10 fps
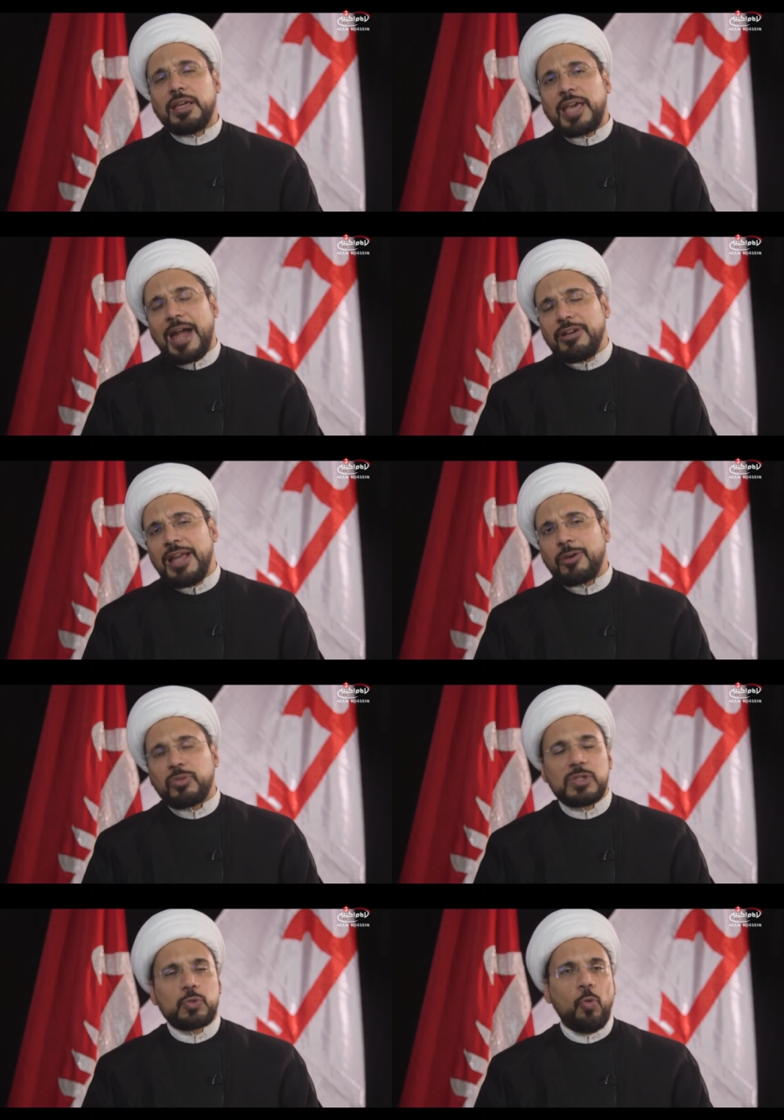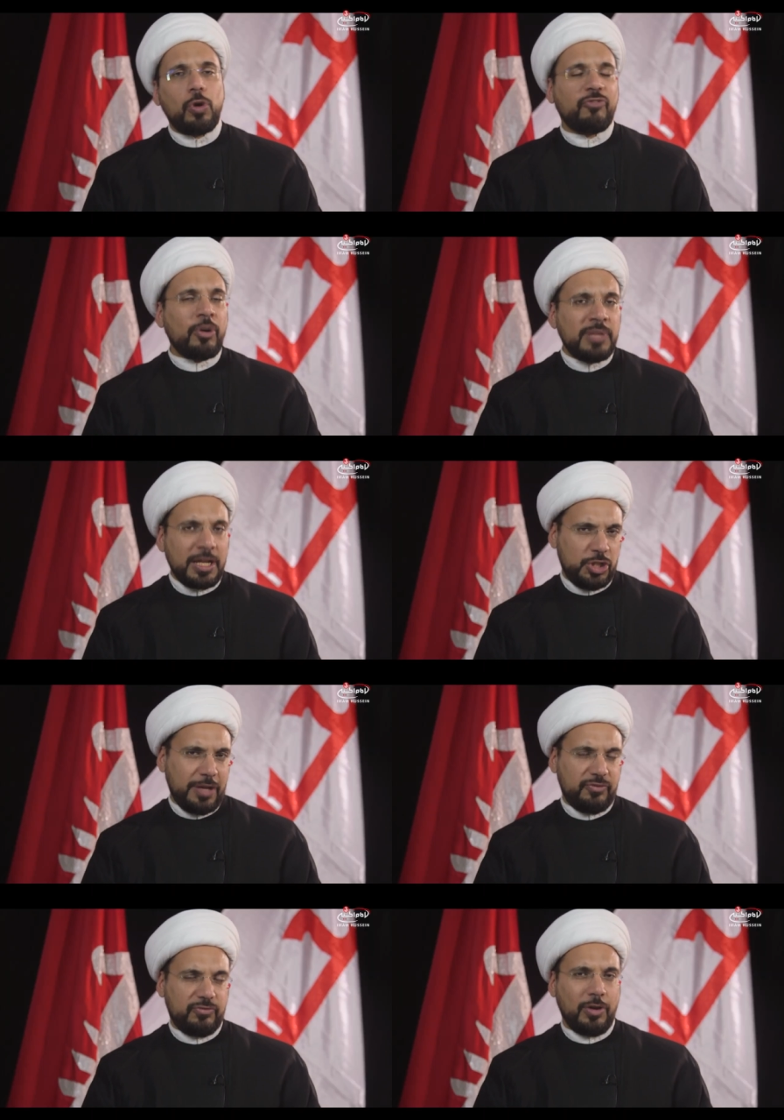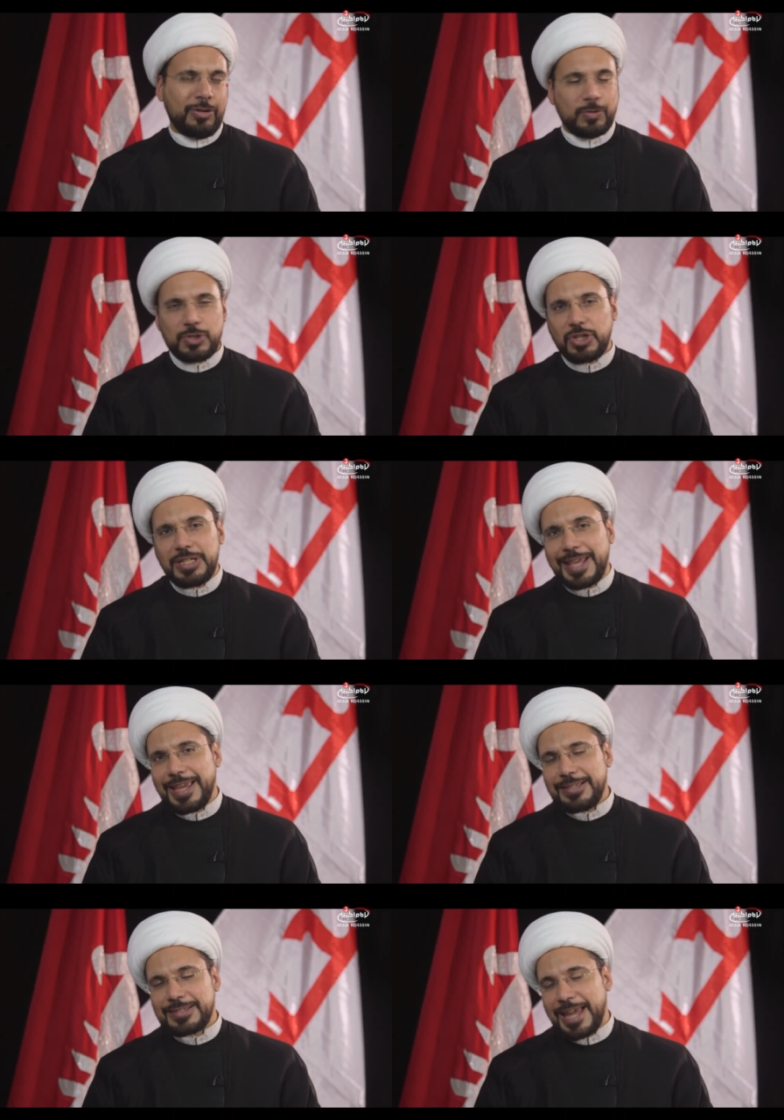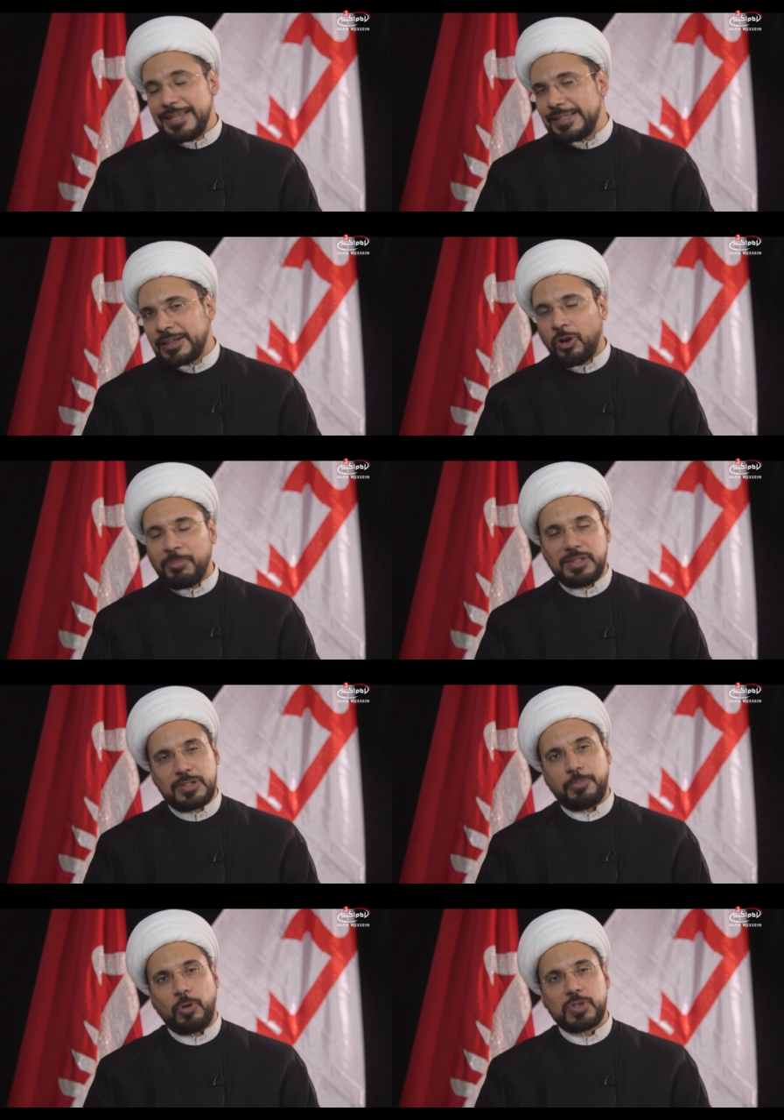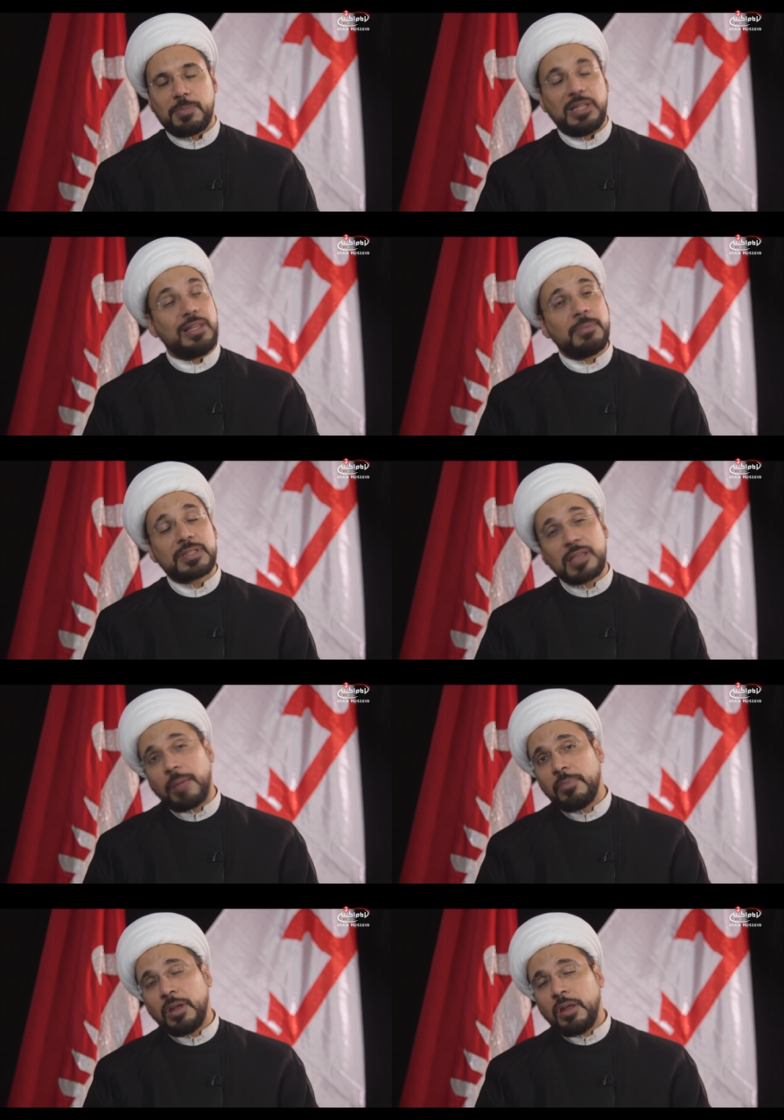carry out this walk from Najaf across three days, eighty kilometers approximately, but some